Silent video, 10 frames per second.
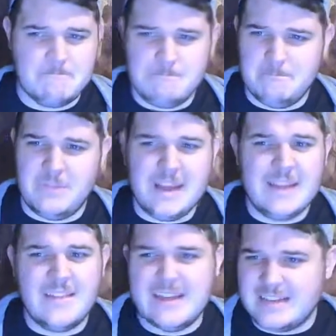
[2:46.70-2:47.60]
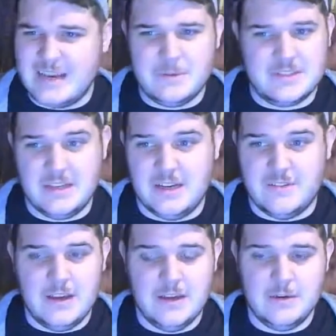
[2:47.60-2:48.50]
type of stuff.
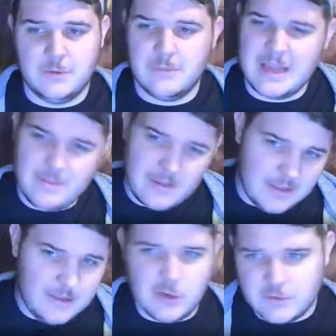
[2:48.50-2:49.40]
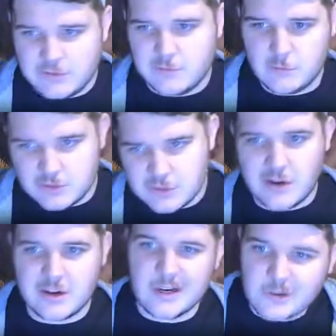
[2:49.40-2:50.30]
Or maybe, some more
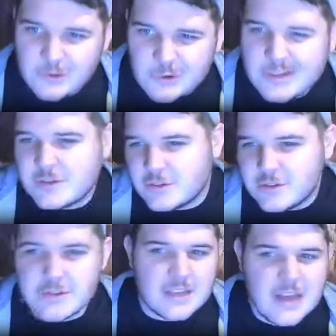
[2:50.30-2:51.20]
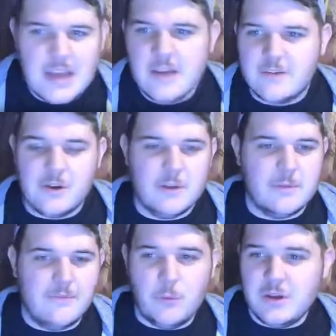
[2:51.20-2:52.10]
darker creatures from the
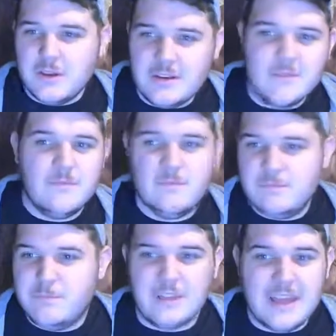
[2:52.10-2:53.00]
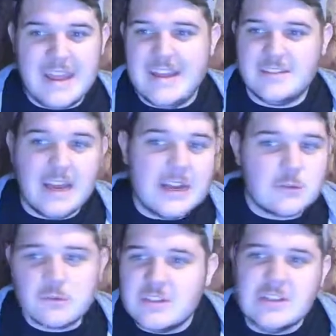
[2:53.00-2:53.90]
void planes, the astral
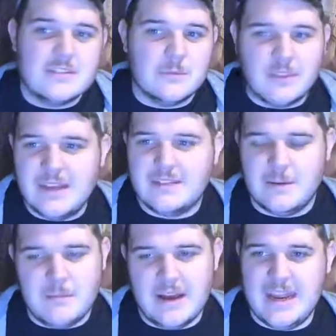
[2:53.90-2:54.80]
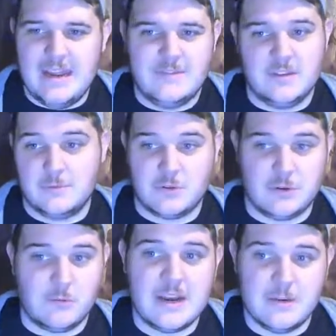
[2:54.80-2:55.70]
sea, some things that might have some sort of
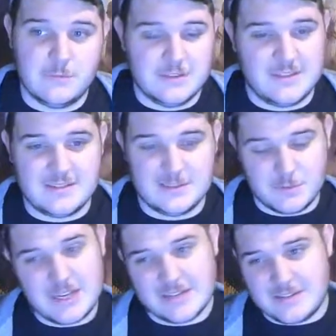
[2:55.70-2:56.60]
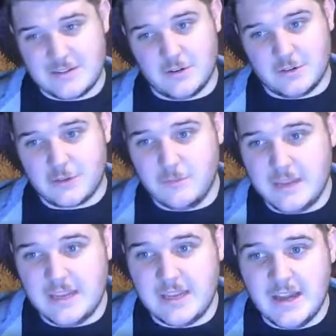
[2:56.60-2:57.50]
radiant resistance, but chances are they're going to
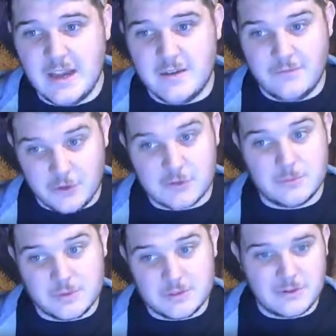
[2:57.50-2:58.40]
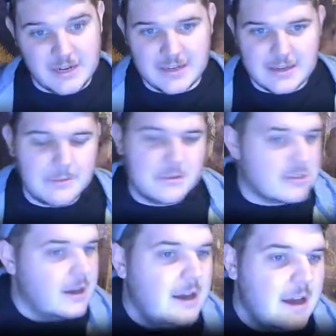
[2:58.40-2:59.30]
be vulnerable to radiant
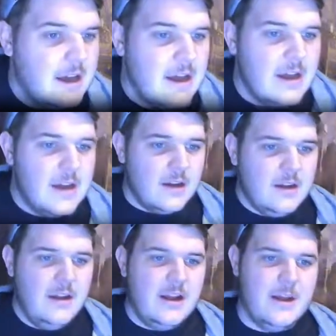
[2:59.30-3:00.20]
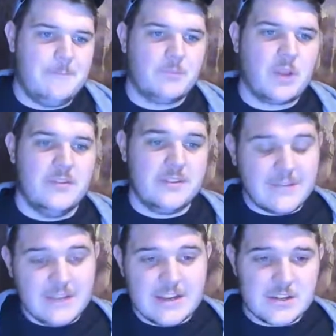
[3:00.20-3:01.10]
damage. The
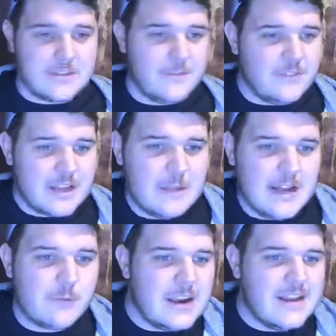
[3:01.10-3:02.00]
definition is a flame-like radiance